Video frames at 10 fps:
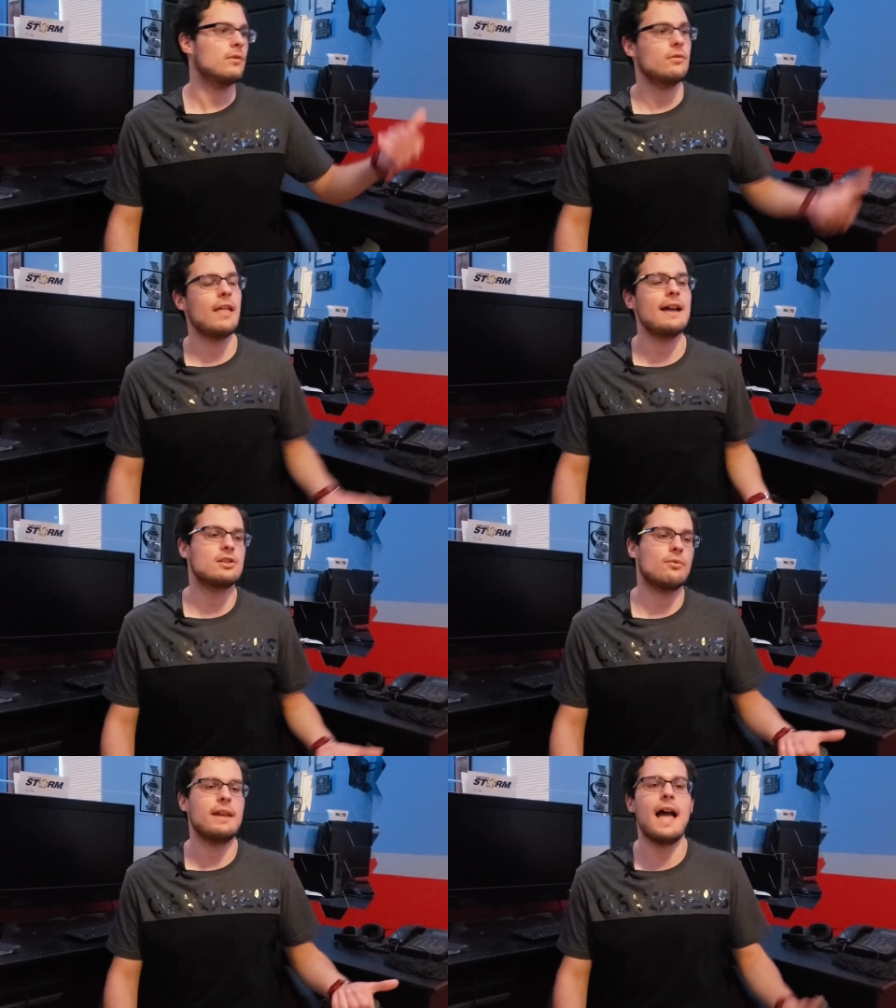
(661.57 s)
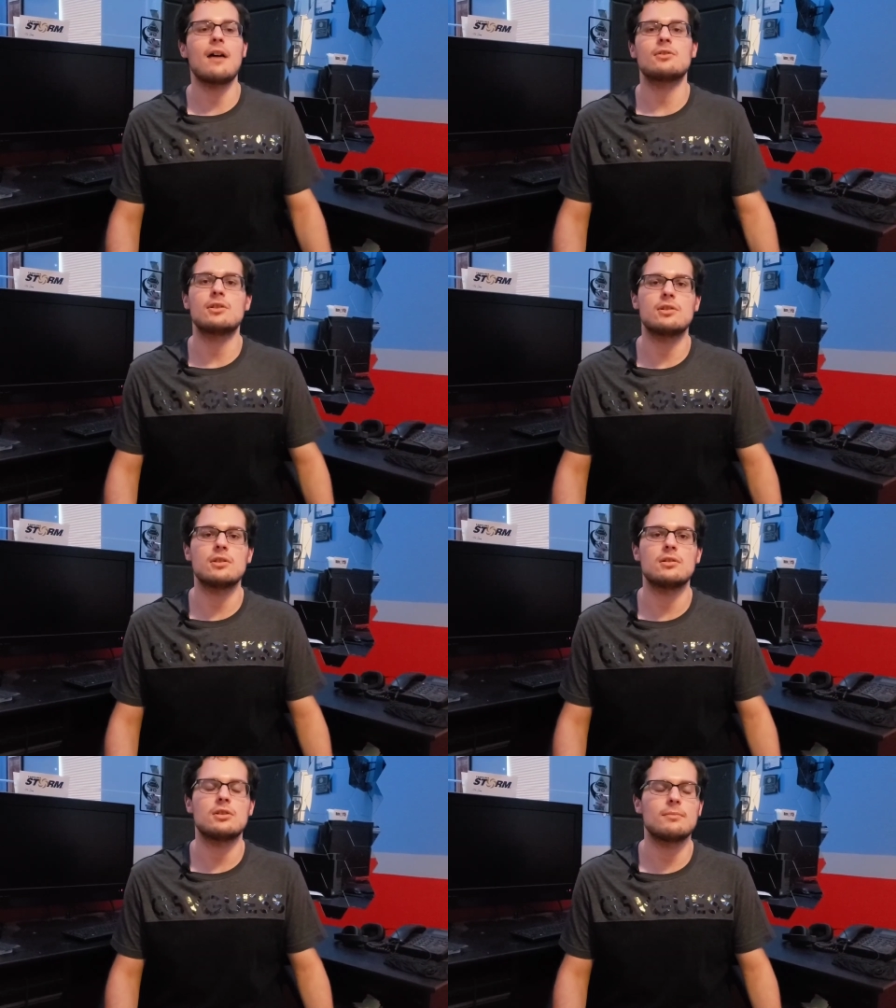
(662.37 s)
the last three
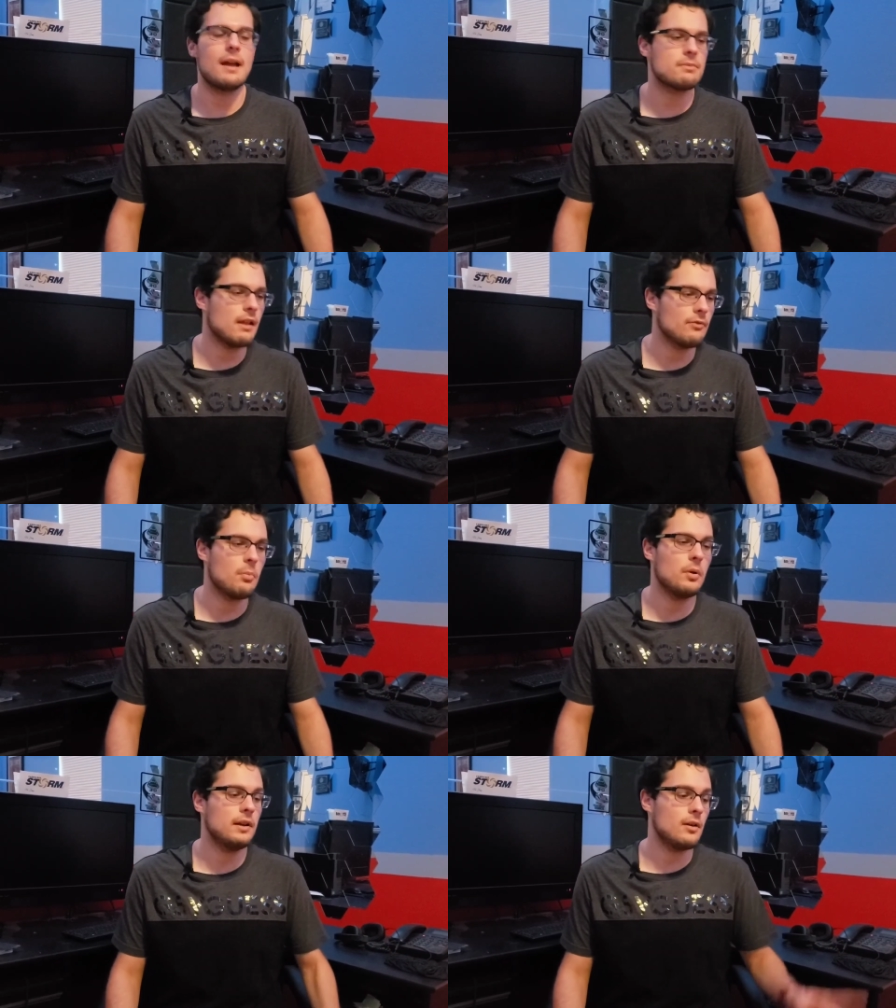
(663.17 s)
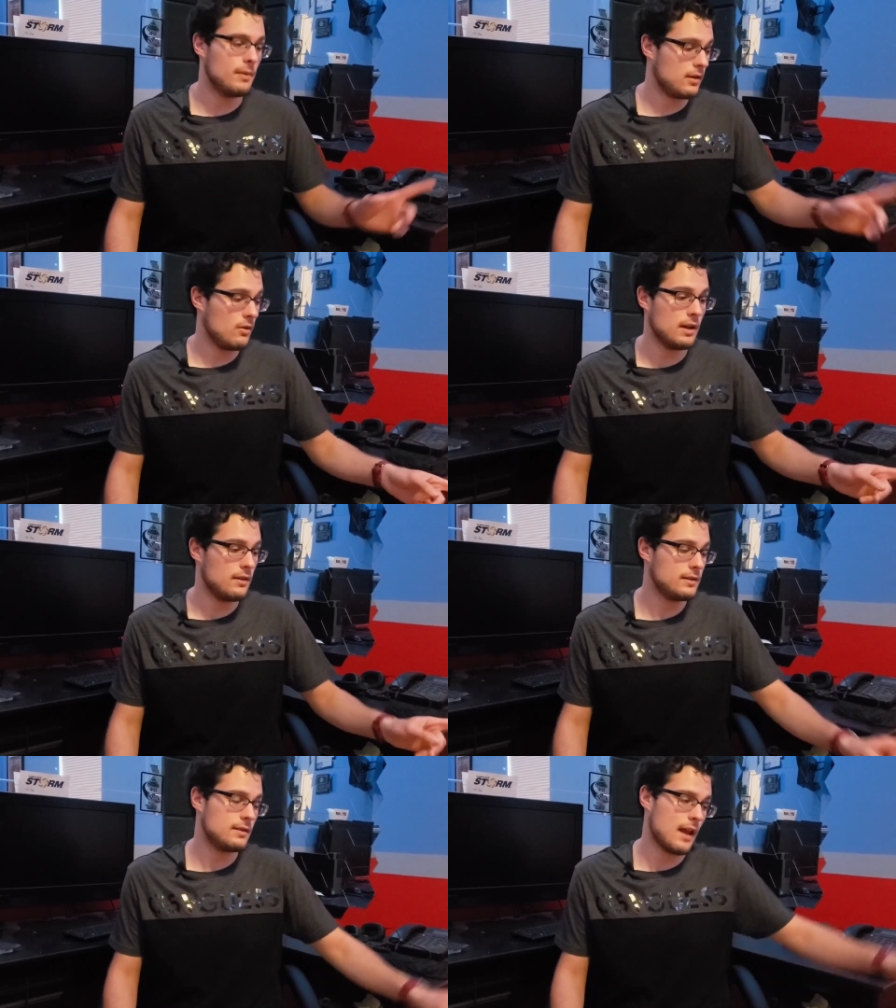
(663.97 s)
houses, sometimes I'll have to put it and I'll be like,
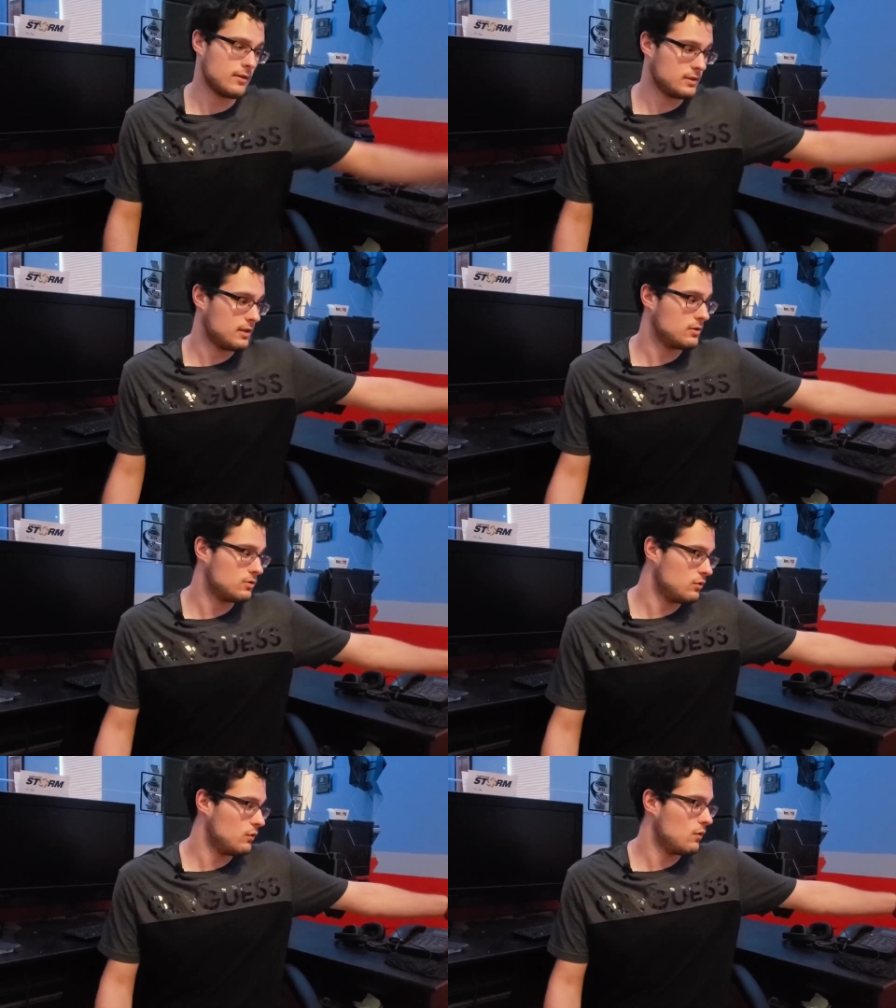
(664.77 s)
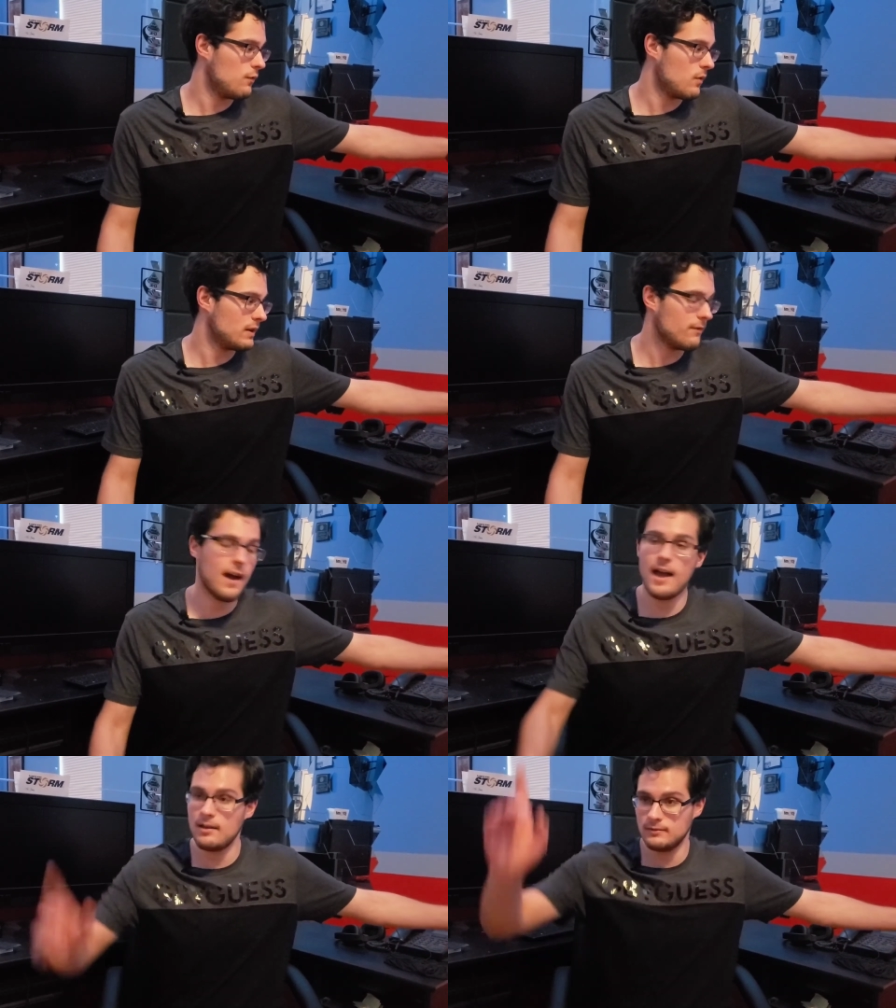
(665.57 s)
okay, this house says two
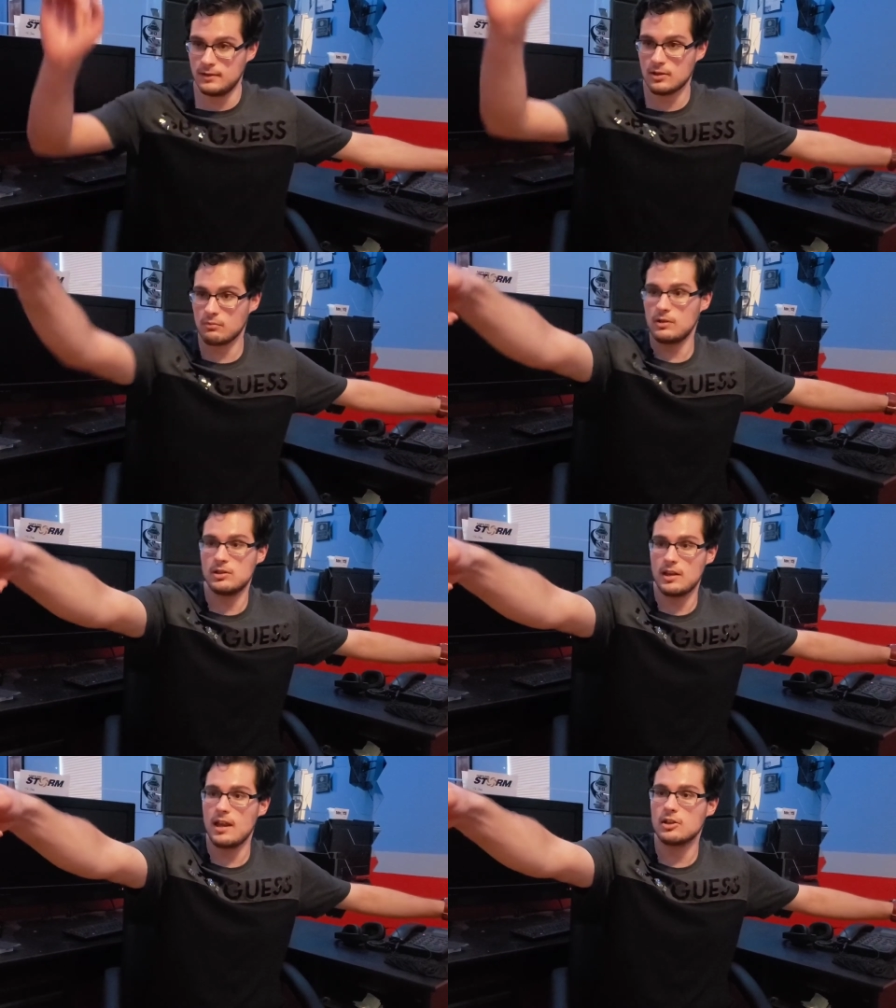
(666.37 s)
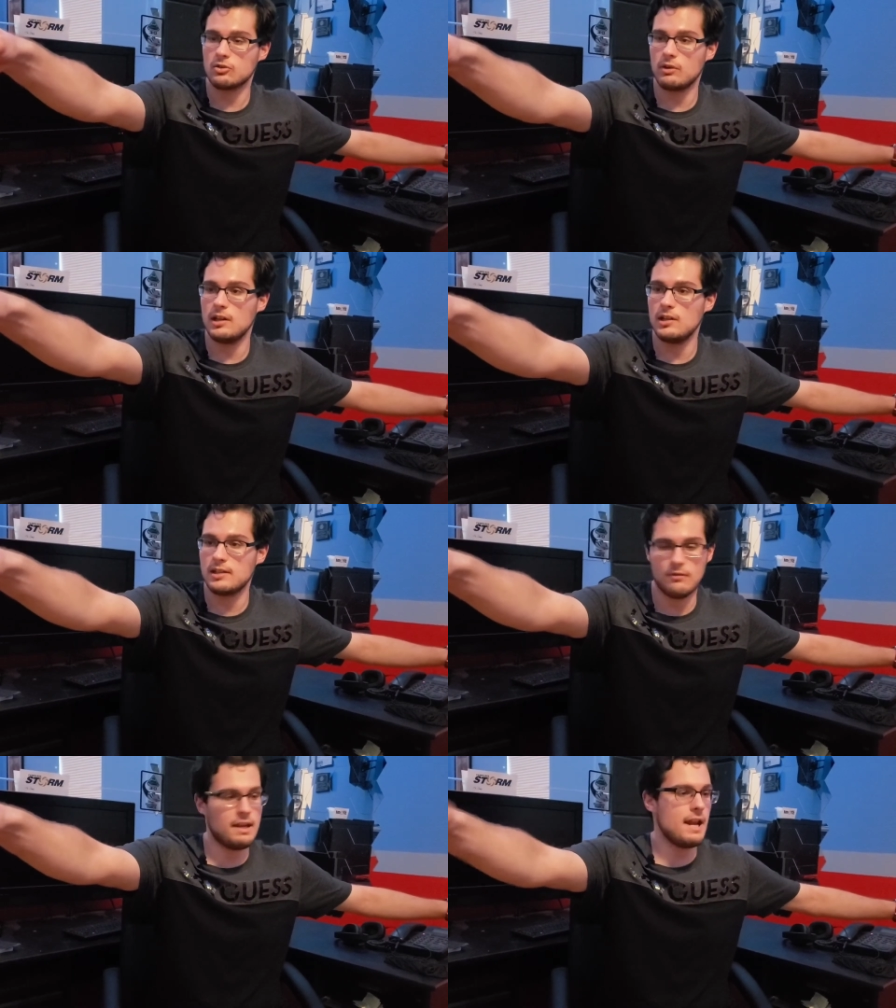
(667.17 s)
forty-five and this one says three
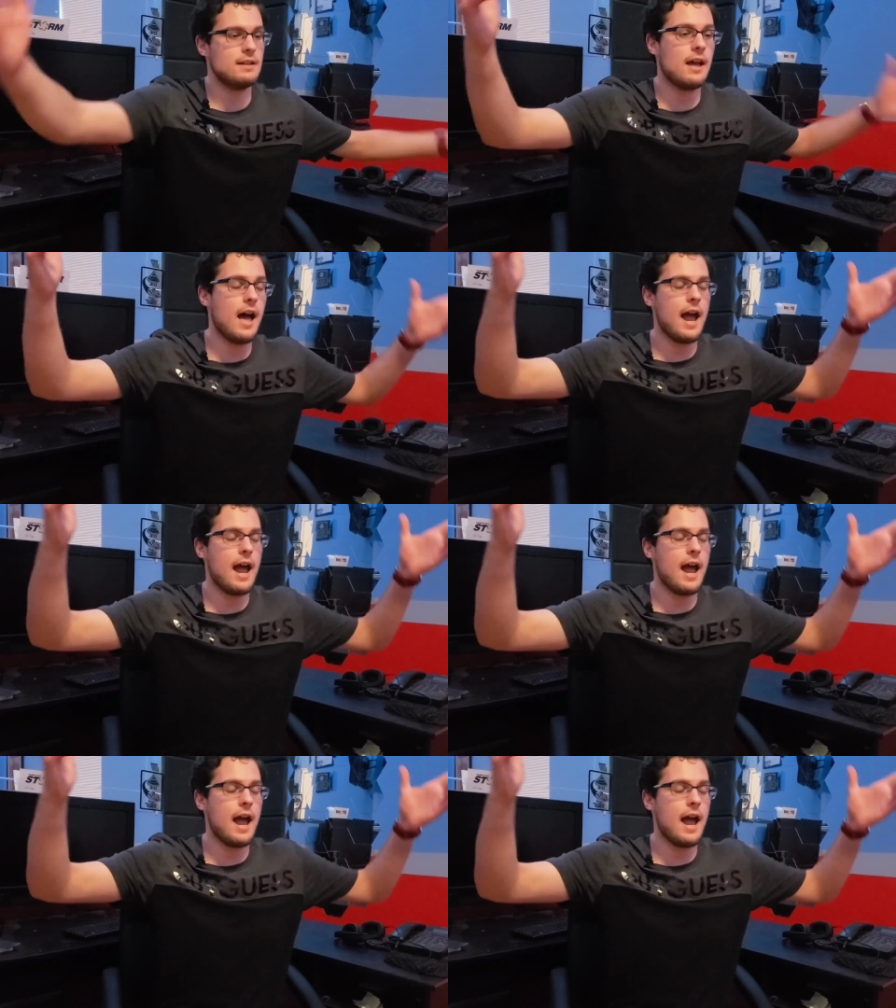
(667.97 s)
seventy-eight.